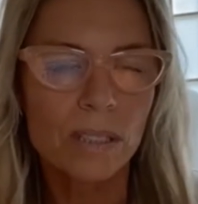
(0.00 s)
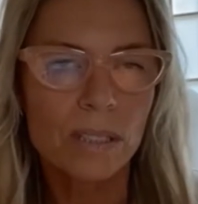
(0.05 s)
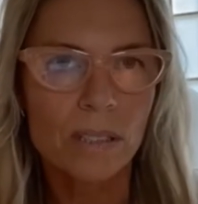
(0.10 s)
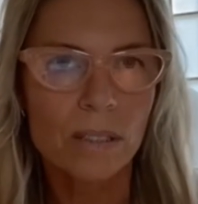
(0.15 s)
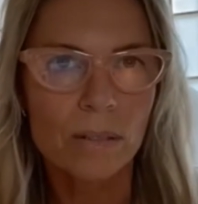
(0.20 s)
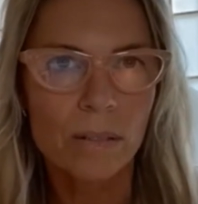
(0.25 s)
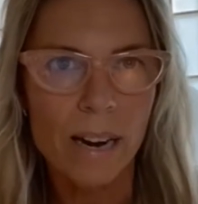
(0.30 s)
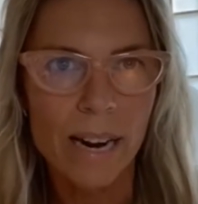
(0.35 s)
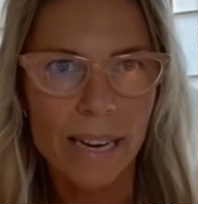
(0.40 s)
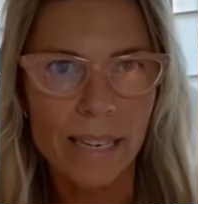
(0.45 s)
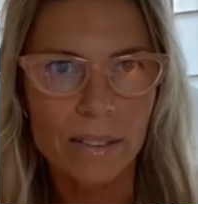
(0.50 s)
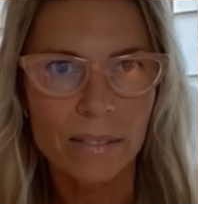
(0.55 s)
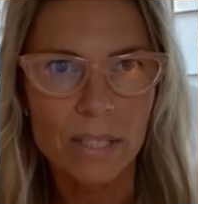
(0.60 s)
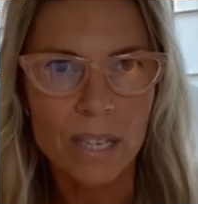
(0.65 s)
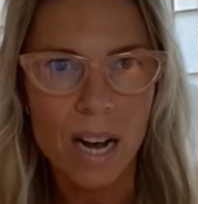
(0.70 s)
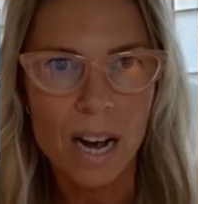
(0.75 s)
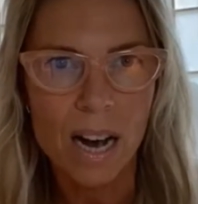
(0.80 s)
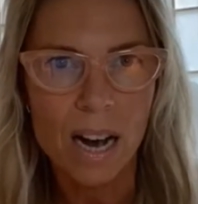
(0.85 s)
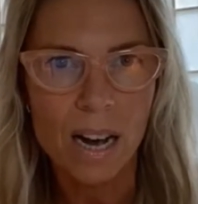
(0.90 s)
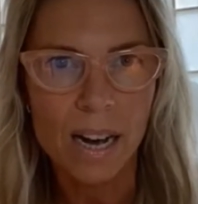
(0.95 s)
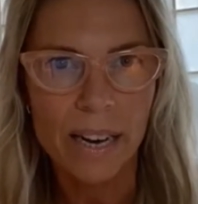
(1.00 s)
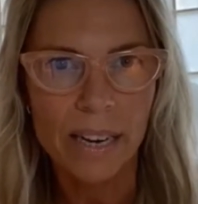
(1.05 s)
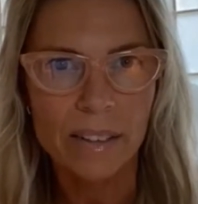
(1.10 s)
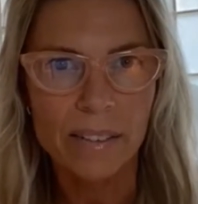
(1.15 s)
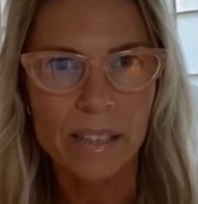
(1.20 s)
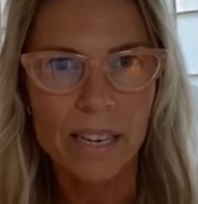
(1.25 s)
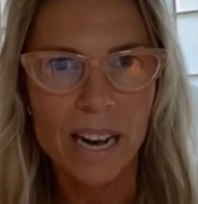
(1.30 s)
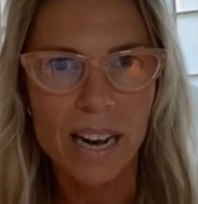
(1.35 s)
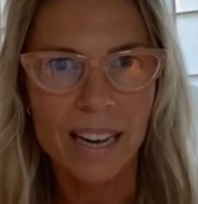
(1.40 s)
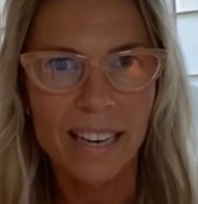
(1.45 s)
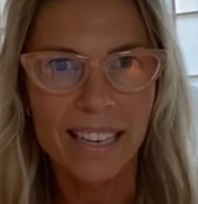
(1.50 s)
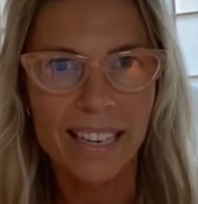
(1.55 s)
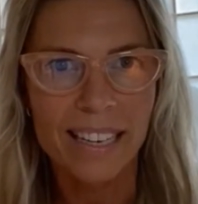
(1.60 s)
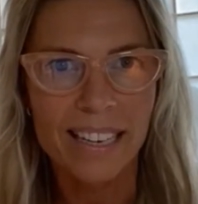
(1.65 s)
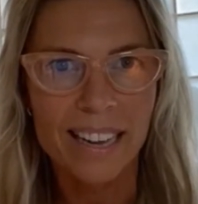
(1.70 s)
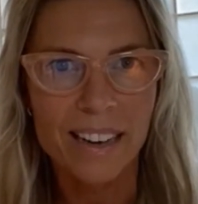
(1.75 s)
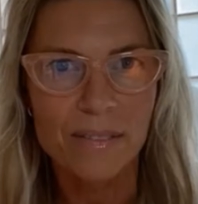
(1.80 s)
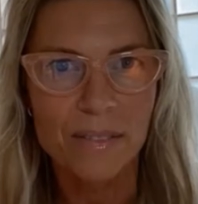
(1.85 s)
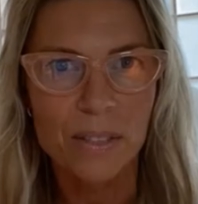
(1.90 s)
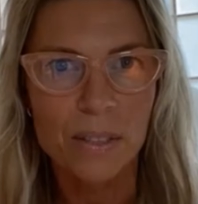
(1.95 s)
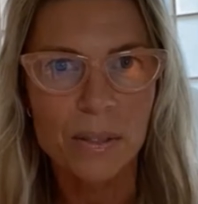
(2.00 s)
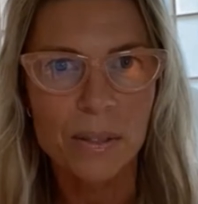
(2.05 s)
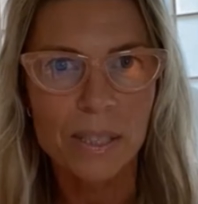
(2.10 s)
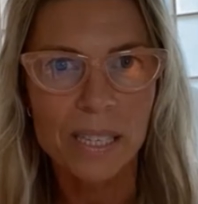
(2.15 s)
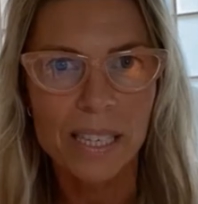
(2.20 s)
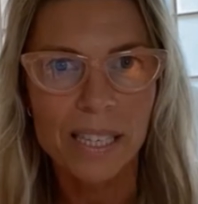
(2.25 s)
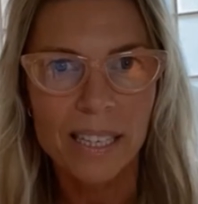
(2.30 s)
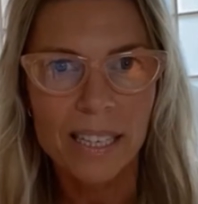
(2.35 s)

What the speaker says: ground at a higher and higher level.